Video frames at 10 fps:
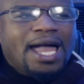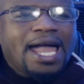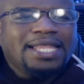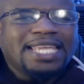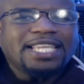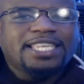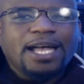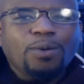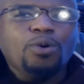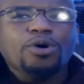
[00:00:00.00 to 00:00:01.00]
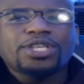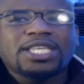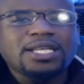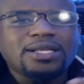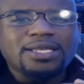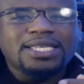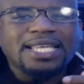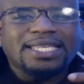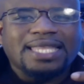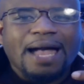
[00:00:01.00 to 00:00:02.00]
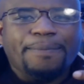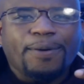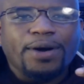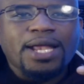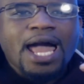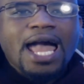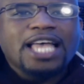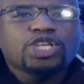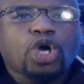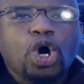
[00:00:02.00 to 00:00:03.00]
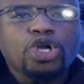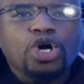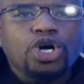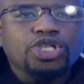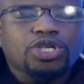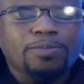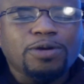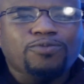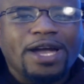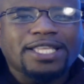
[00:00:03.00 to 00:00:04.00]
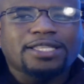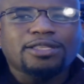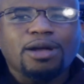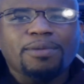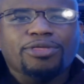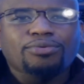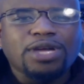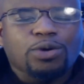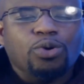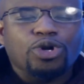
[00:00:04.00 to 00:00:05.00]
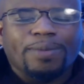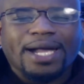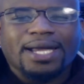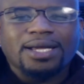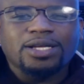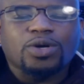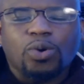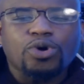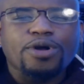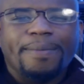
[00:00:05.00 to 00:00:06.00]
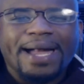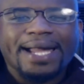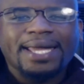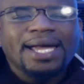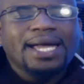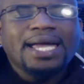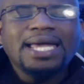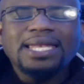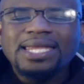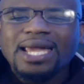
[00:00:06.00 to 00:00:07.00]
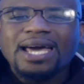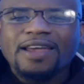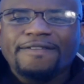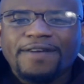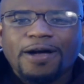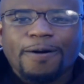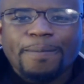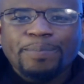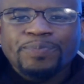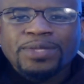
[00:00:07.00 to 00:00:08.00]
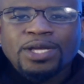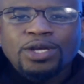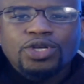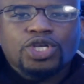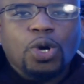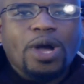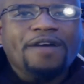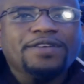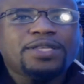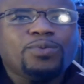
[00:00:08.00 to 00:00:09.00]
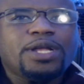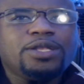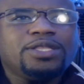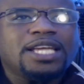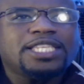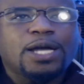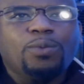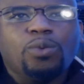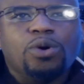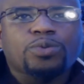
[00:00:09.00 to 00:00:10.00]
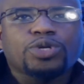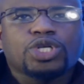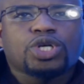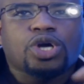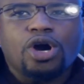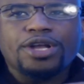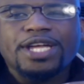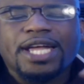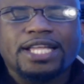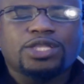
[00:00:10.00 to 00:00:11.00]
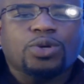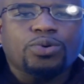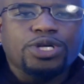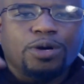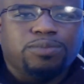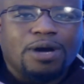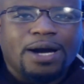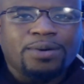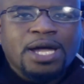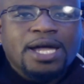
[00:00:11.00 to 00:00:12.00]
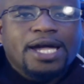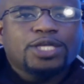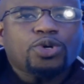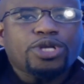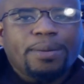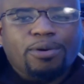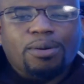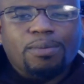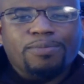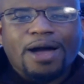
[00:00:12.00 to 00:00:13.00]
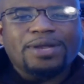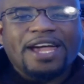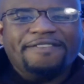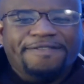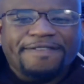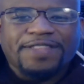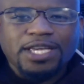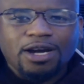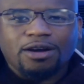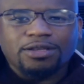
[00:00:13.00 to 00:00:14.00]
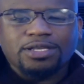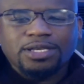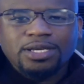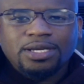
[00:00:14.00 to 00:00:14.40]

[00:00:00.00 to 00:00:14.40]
And Denzel Ward still, since that point, has gone on to be ranked the number 3 cornerback in the NFL. So when Denzel Ward was guarding Antonio Brown had 50 yards.